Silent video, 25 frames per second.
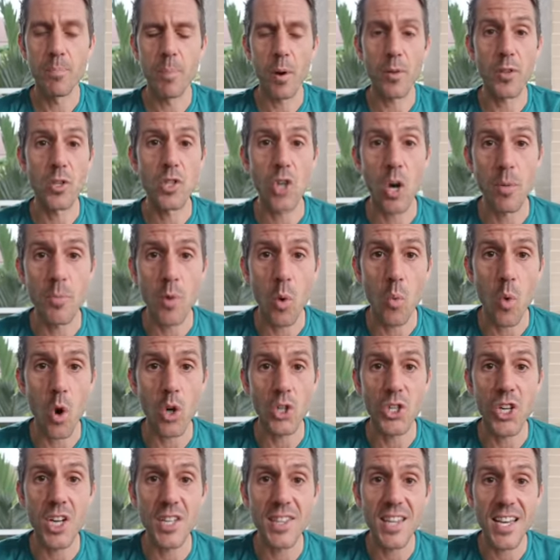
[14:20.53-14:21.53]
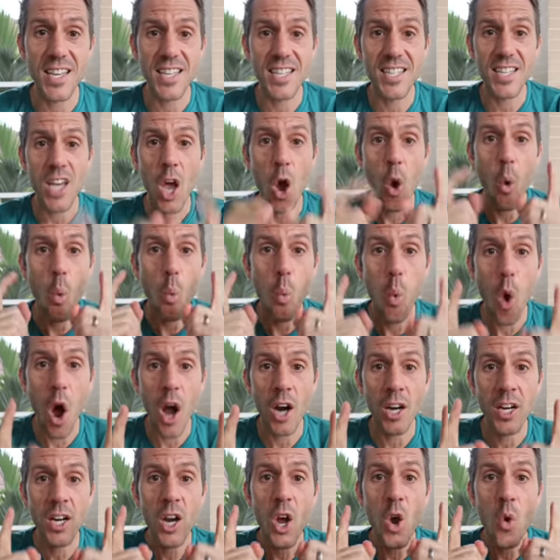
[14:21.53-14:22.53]
By the time you're watching this,
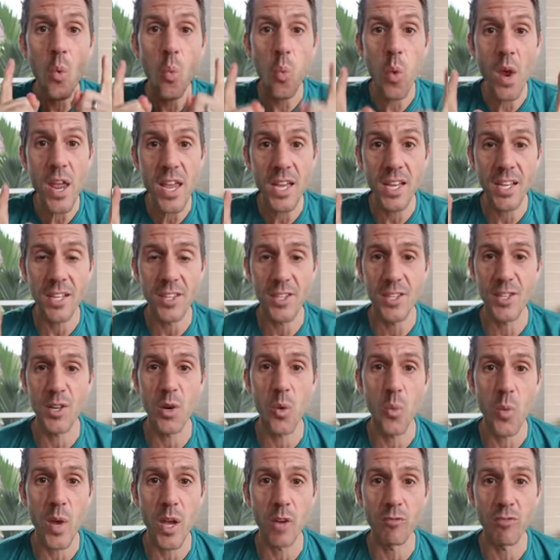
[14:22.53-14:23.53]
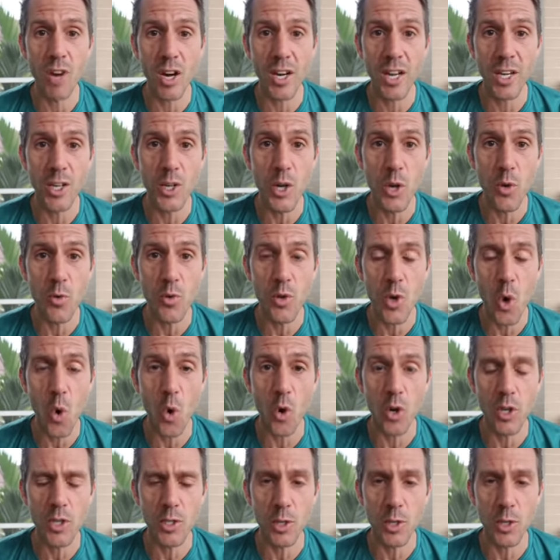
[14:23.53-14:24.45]
1 week until we are running New York.